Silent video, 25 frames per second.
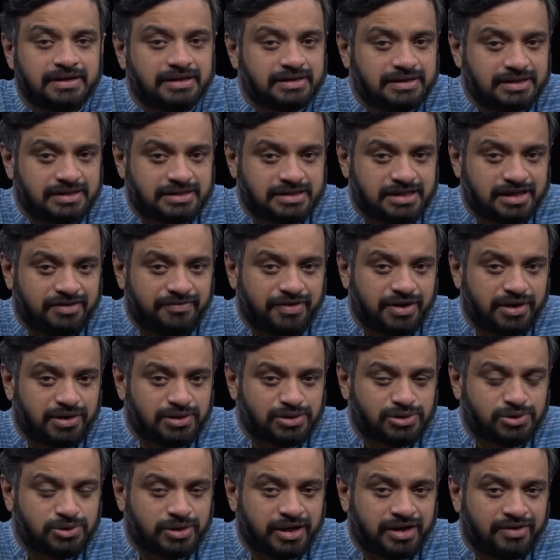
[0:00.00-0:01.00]
The survey
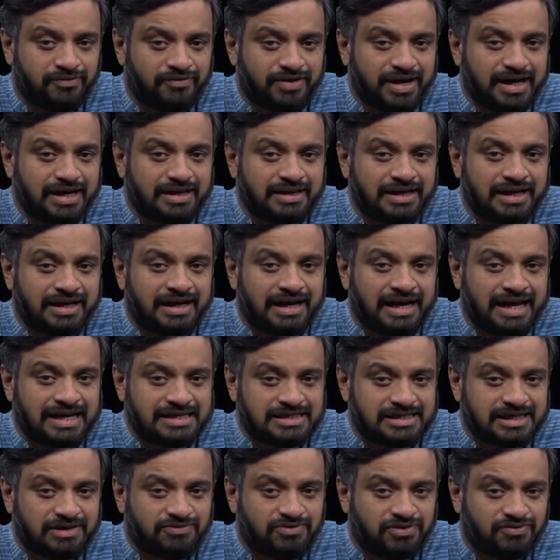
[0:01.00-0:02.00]
also unveiled that
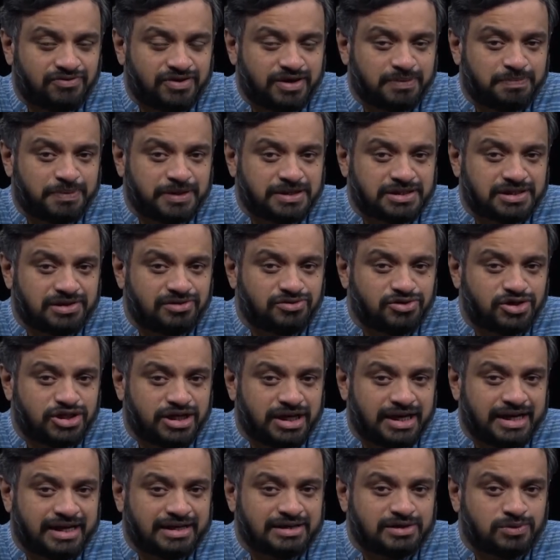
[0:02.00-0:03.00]
less than 50% of
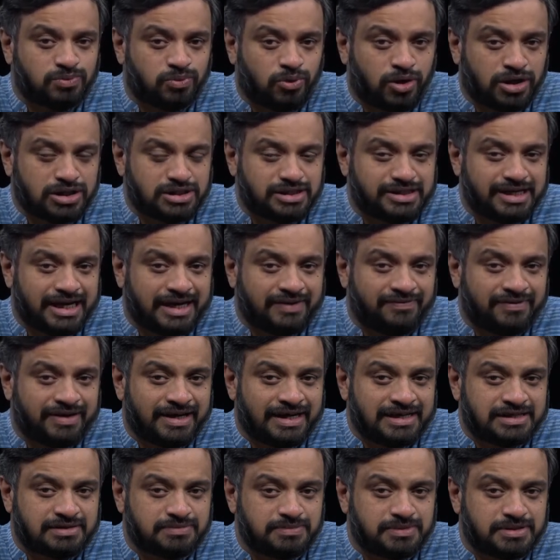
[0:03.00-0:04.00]
Chileans watched the
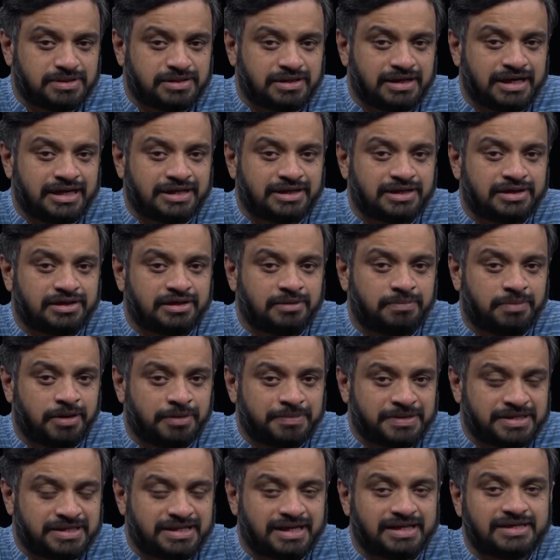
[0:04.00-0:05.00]
advertisements related to the
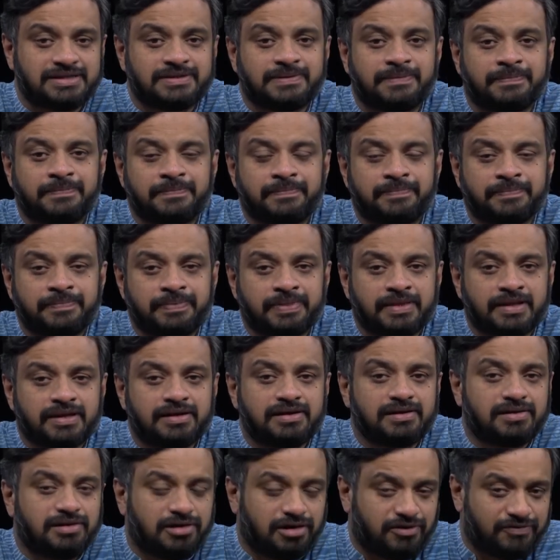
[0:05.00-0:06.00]
plebiscite.
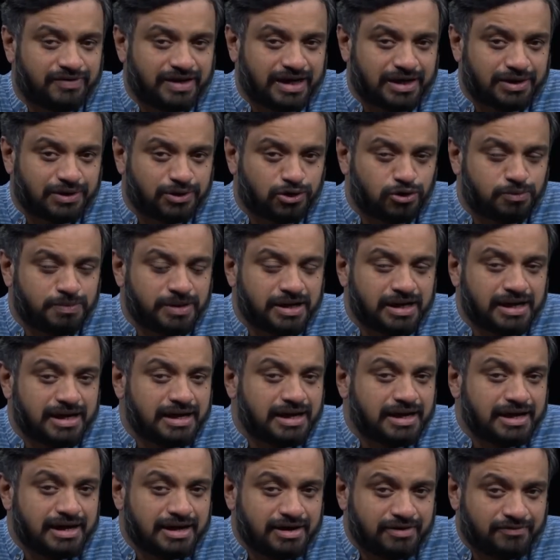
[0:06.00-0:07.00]
Of that group,
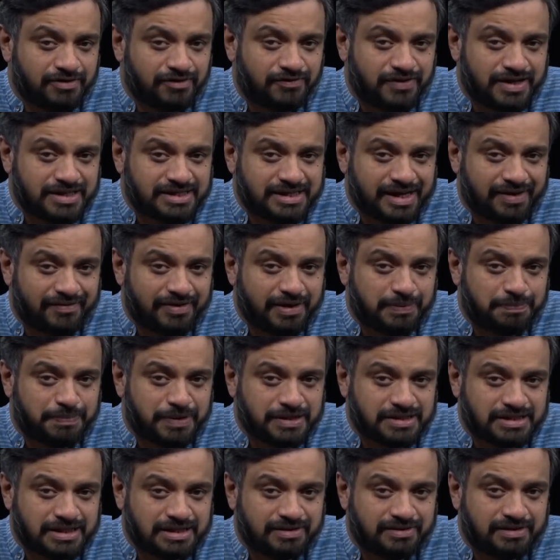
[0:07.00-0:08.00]

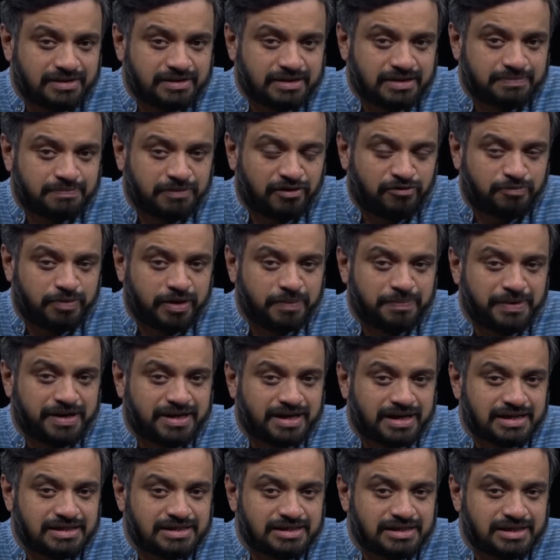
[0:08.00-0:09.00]
57% of people
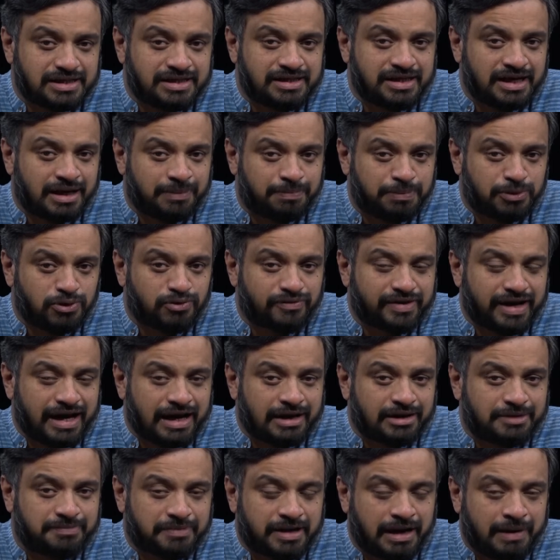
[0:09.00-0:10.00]
consider the approved
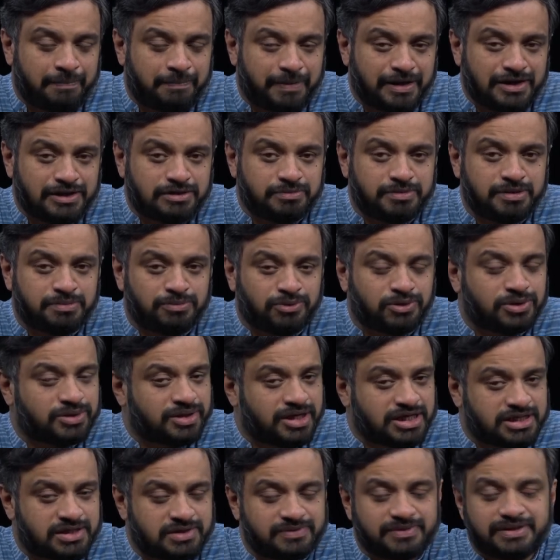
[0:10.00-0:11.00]
campaign to be more
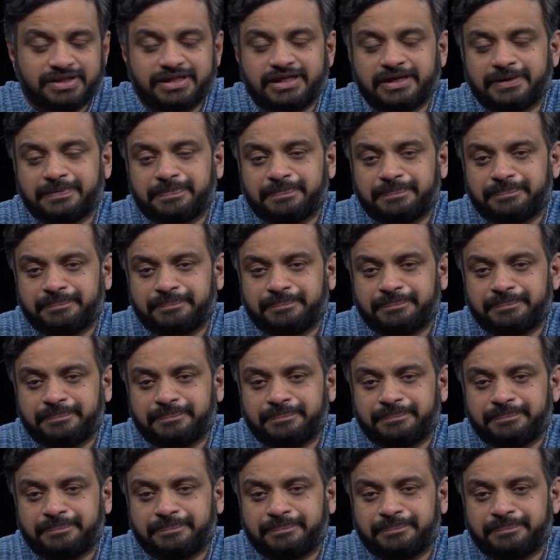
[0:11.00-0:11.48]
trustworthy.